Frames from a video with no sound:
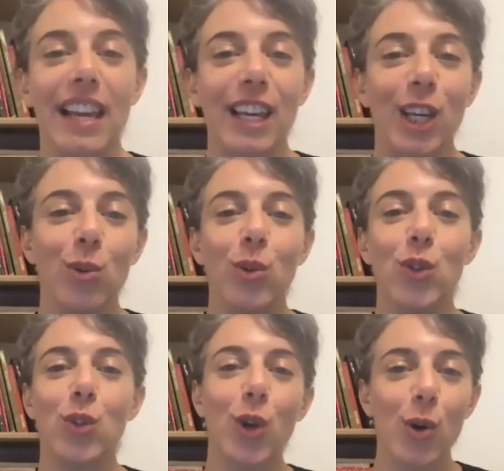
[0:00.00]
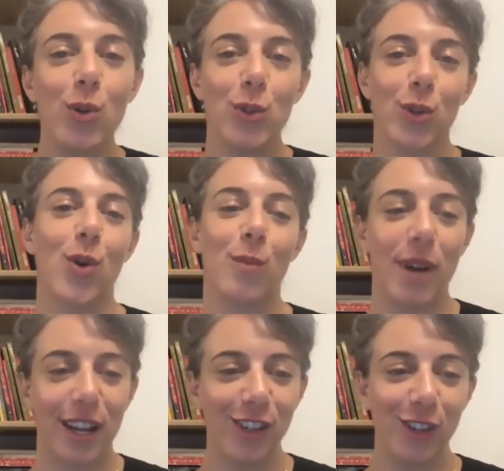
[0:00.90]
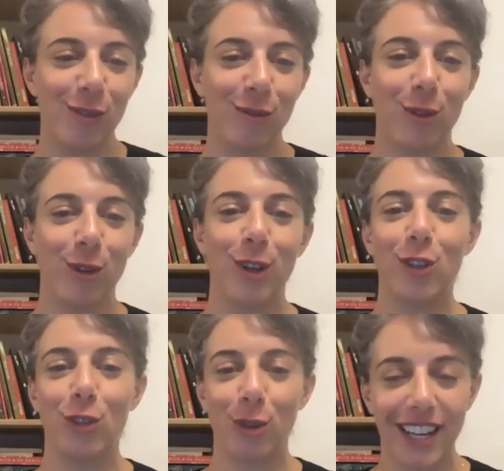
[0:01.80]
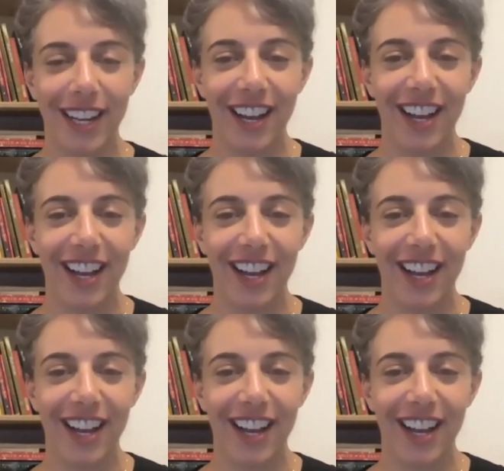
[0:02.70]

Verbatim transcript: thank you so, so much for joining